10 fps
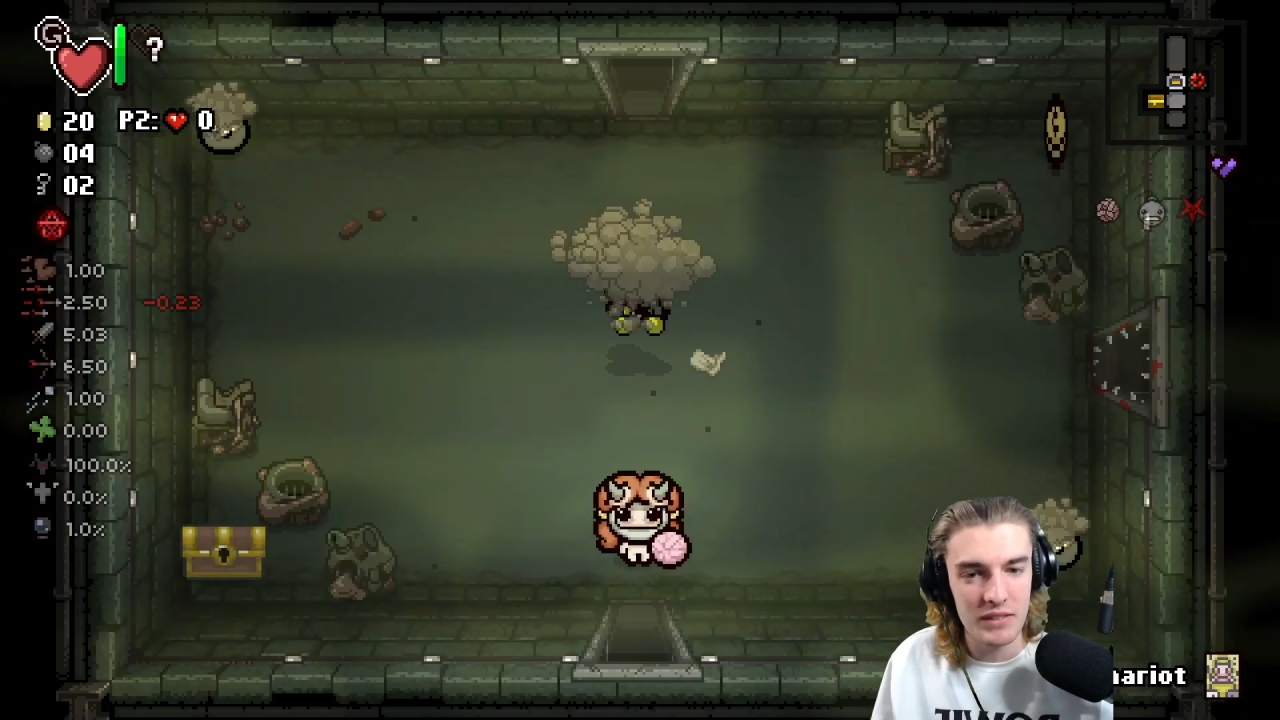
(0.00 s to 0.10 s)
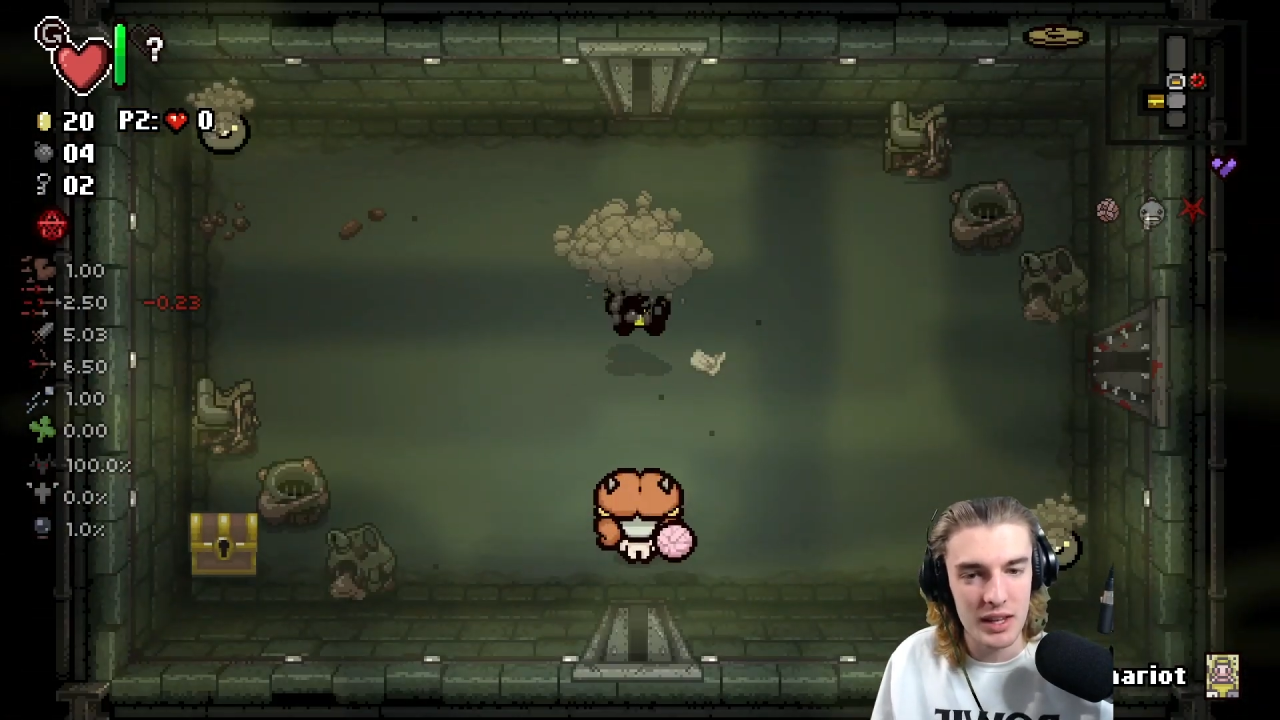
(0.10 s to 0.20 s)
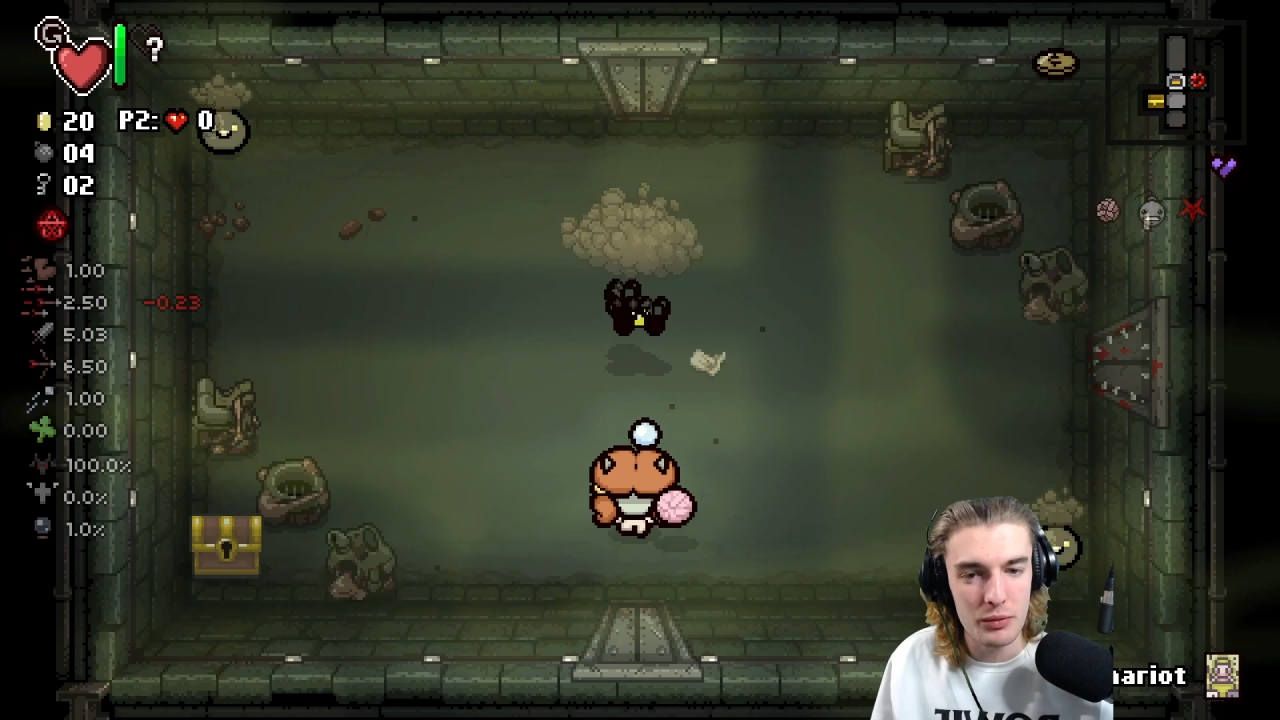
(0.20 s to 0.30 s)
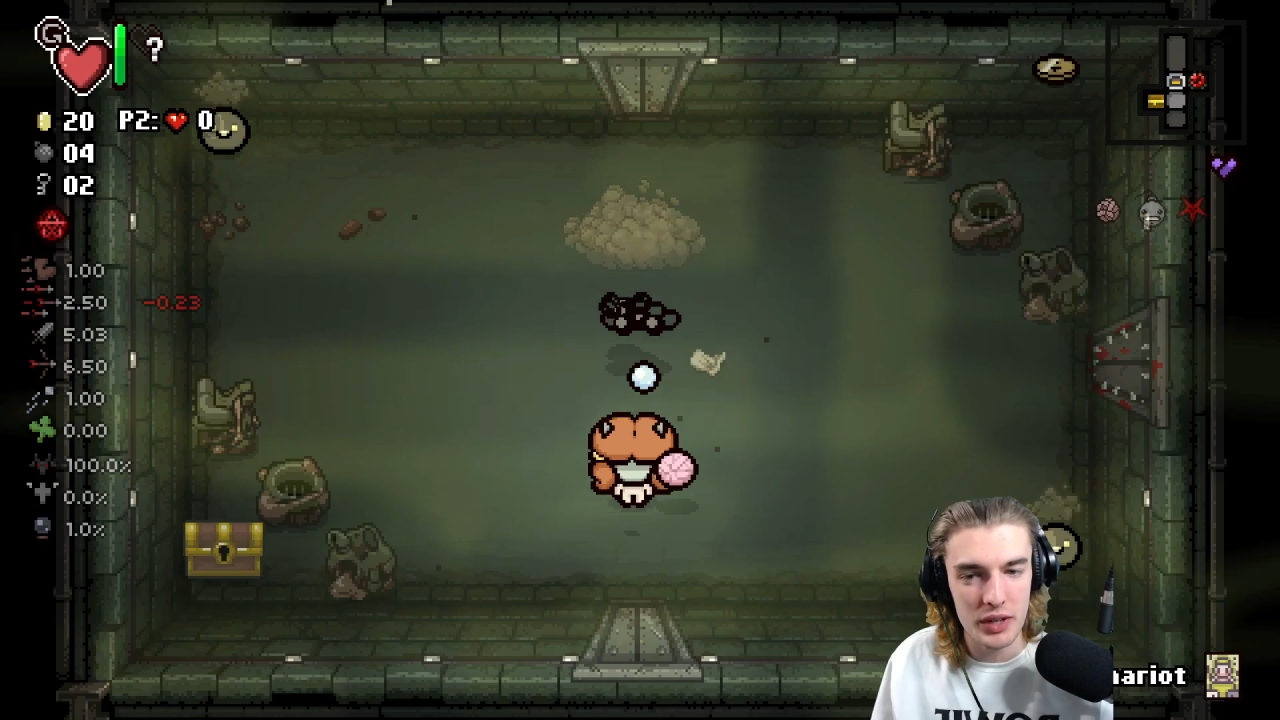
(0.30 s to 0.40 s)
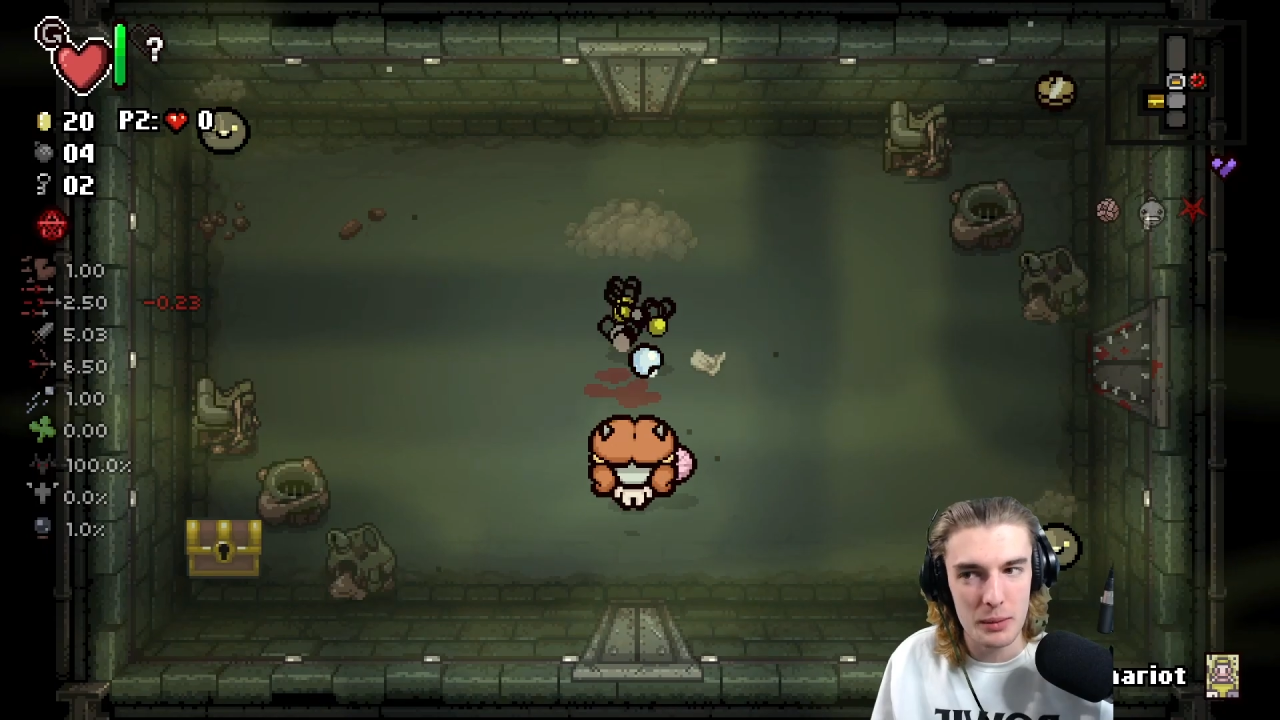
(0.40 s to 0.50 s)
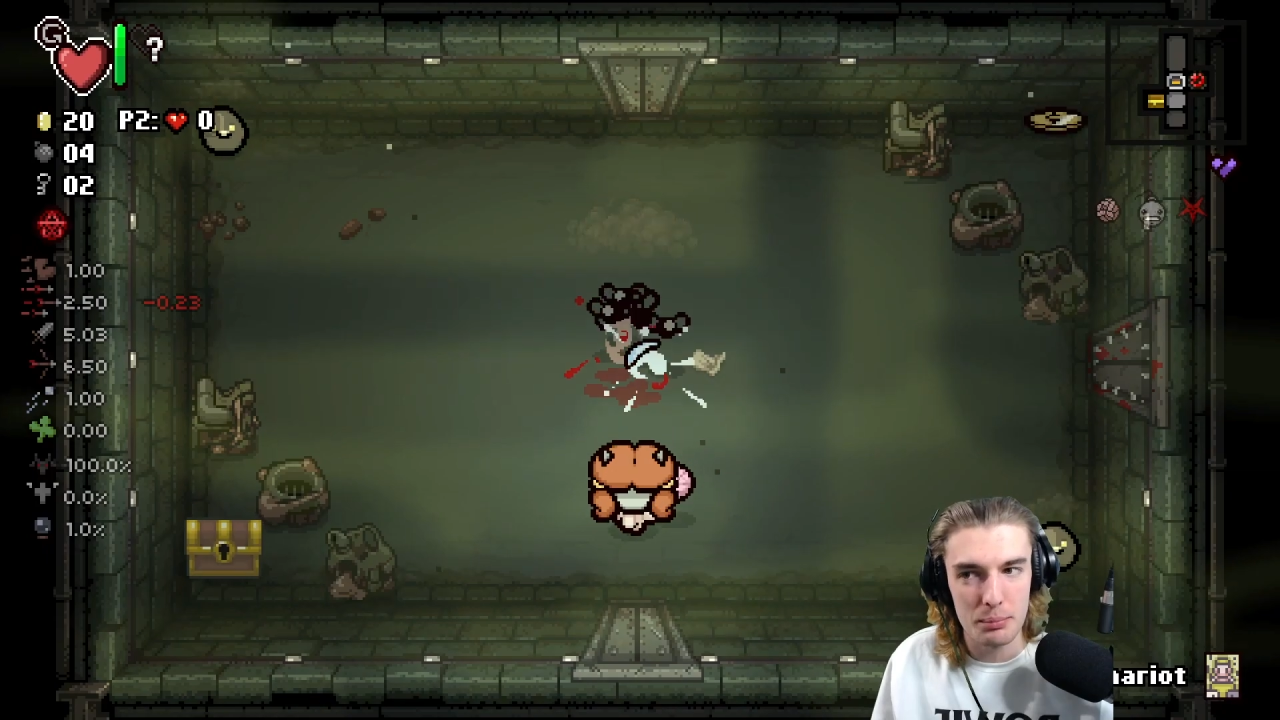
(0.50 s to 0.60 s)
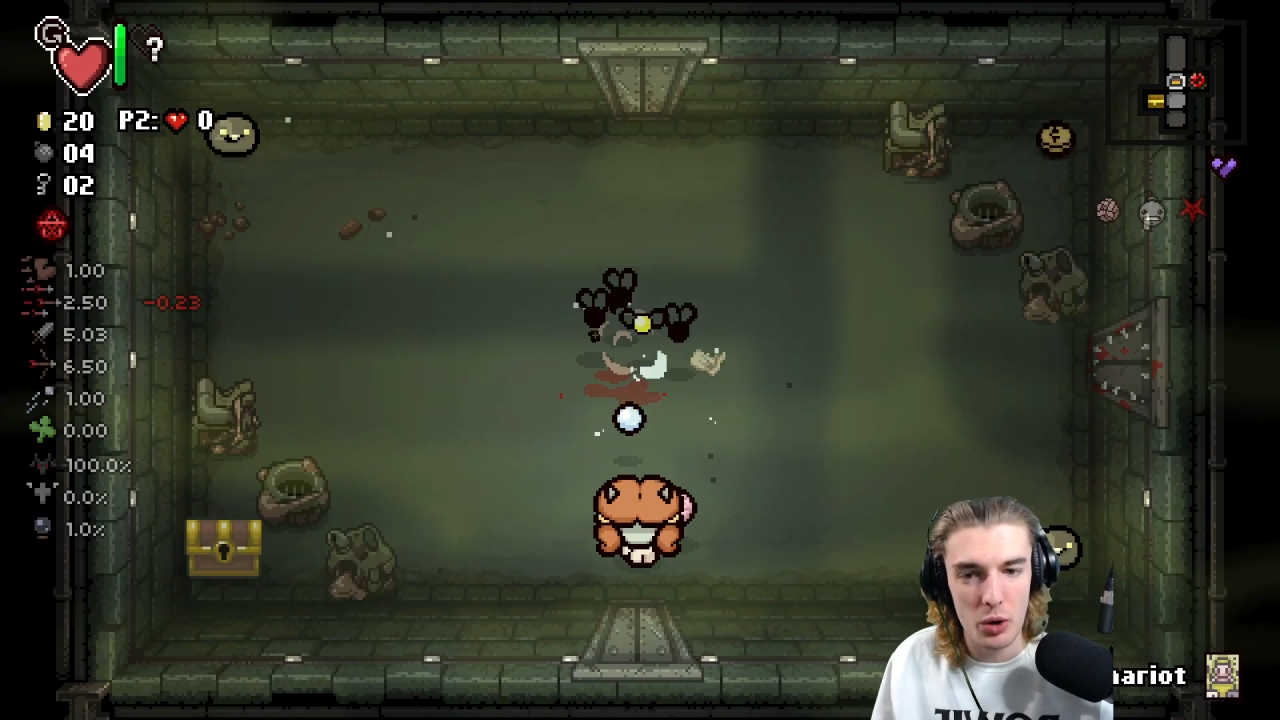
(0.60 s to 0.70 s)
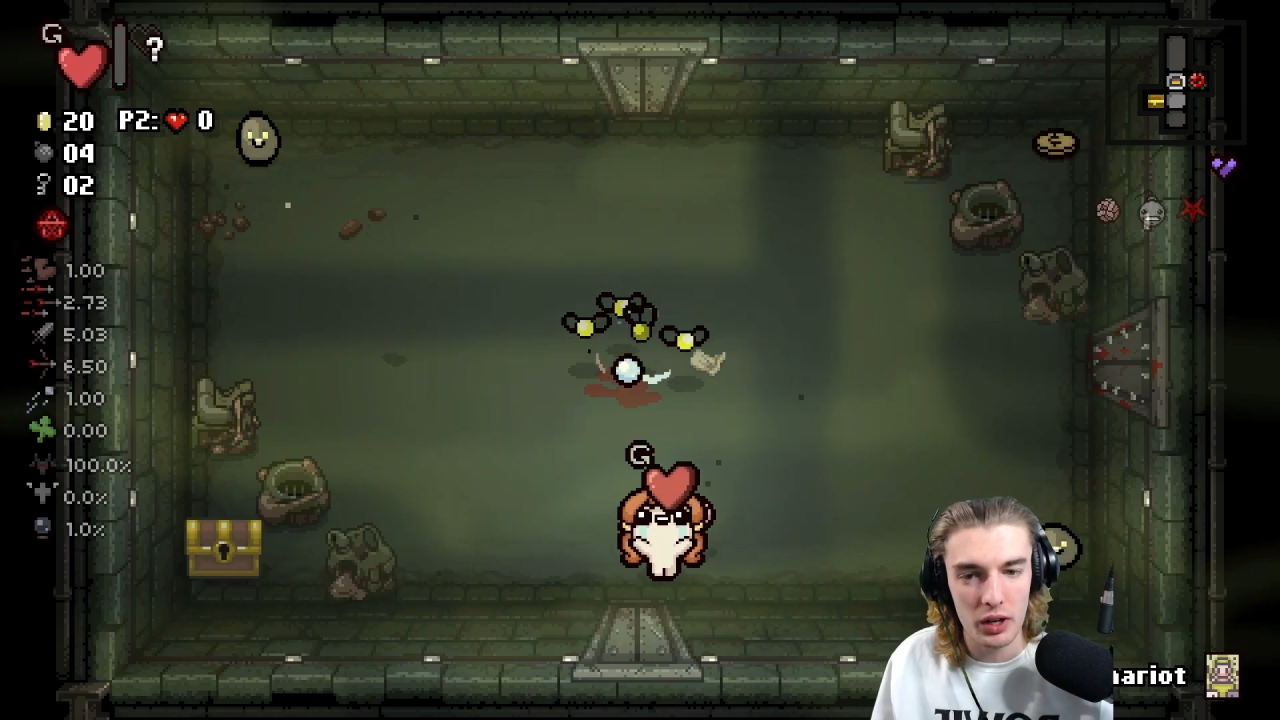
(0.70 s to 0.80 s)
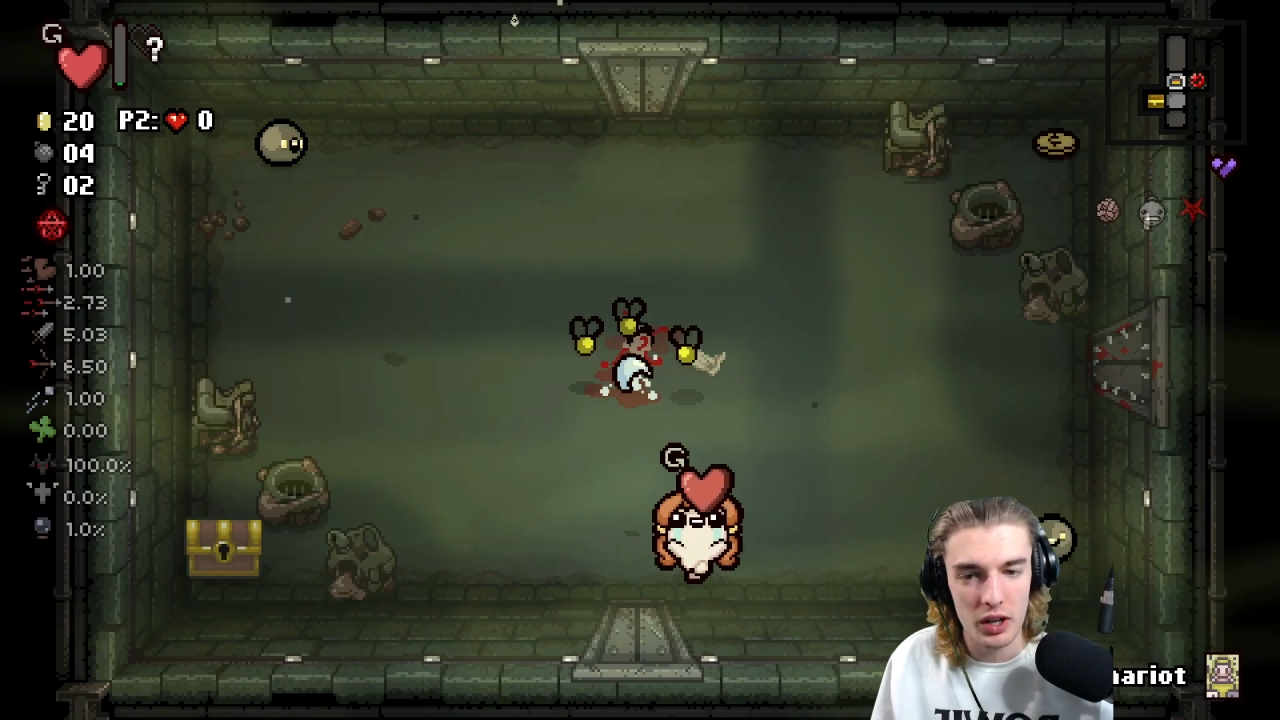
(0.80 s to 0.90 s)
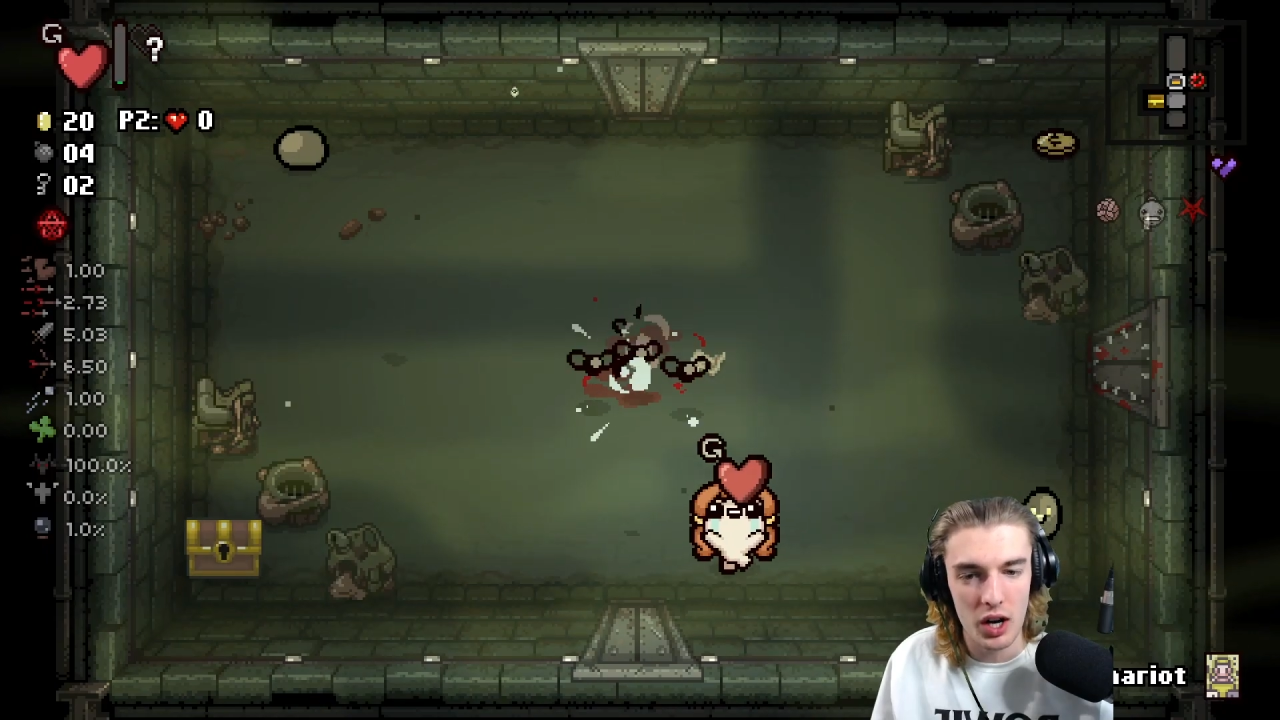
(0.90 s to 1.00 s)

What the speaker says: infinite broken